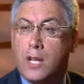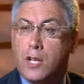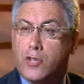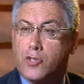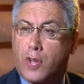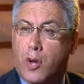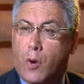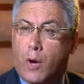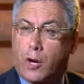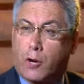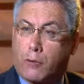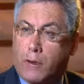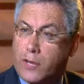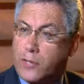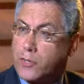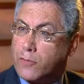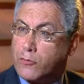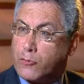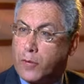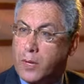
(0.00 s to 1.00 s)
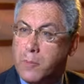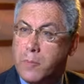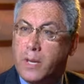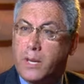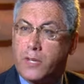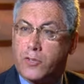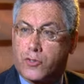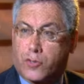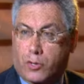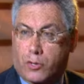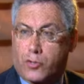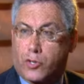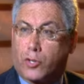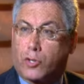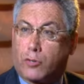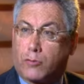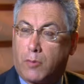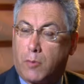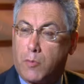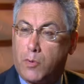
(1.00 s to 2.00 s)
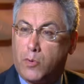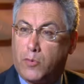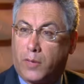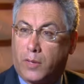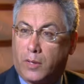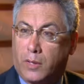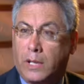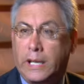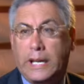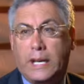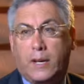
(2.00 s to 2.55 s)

So, aggressive treatment is surgical removal.